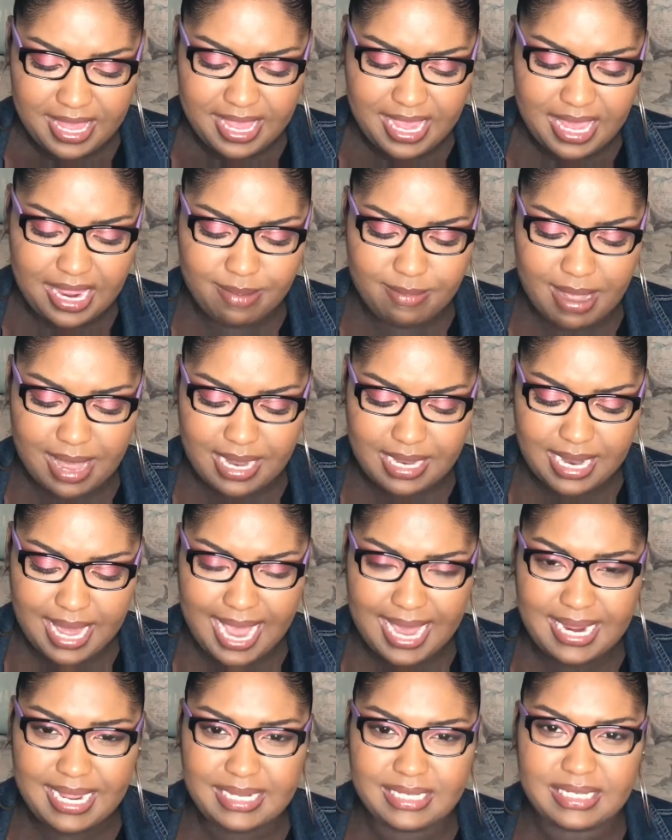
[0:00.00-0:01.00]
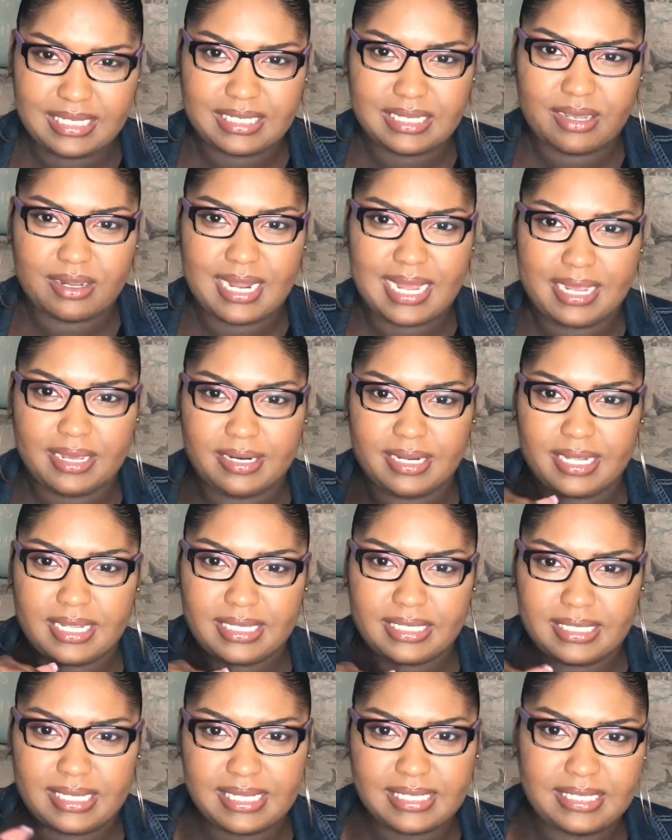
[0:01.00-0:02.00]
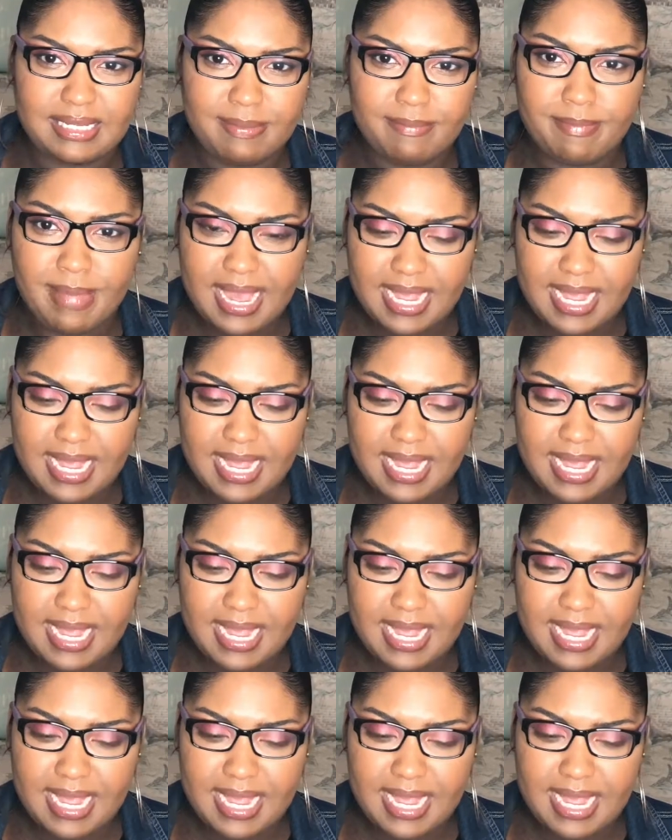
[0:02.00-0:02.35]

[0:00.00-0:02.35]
getting my lighting just on like on a consistent